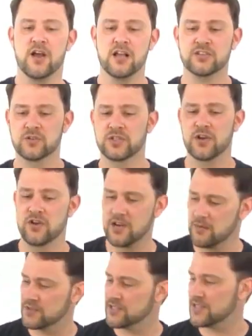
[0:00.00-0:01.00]
and also turn
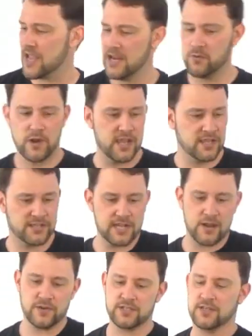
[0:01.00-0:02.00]
them sideways.
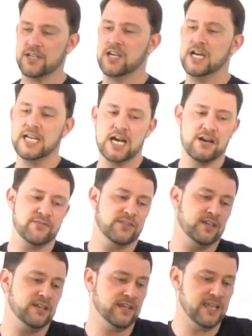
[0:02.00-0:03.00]
Now it's going to cut off
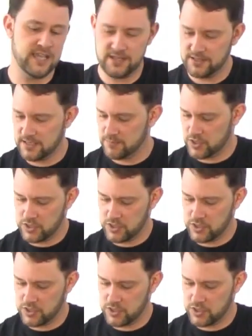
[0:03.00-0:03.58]
the ends, I'm